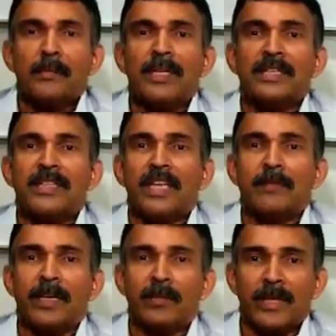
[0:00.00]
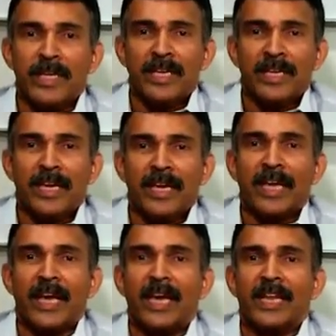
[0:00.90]
please email me
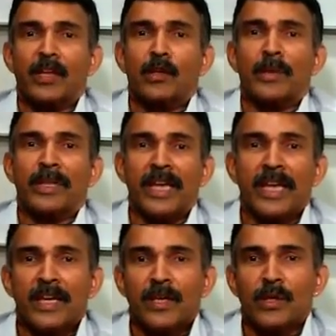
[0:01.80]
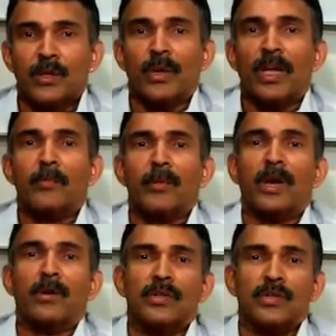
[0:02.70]
and I will be there to help you
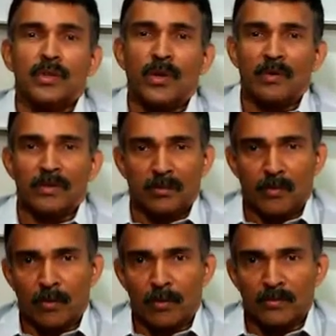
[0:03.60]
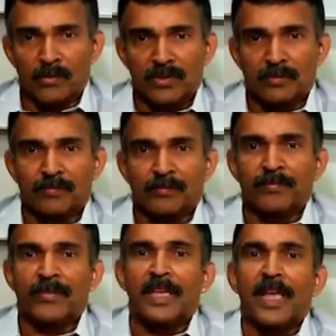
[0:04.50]
out, sort out the problems.
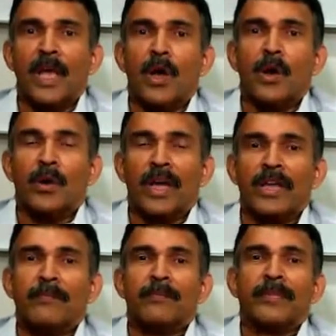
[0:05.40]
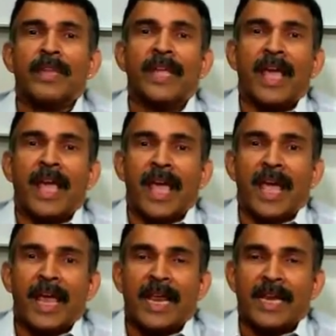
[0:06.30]
Okay?
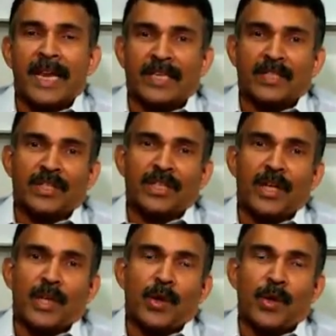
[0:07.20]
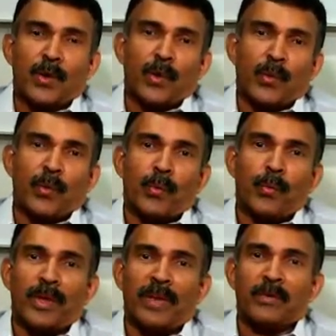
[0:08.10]
Next,
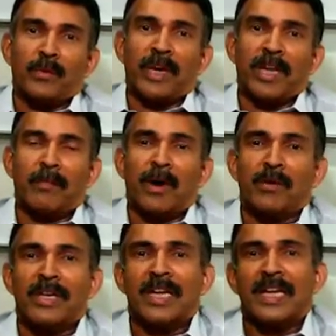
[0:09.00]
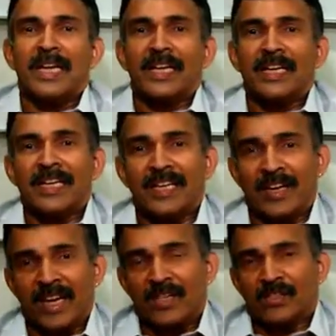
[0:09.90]
we have to worry about
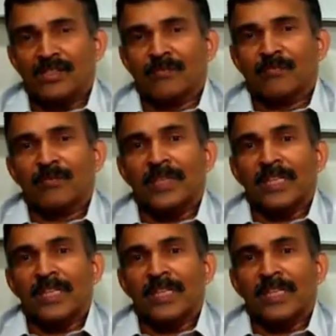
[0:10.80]
grades.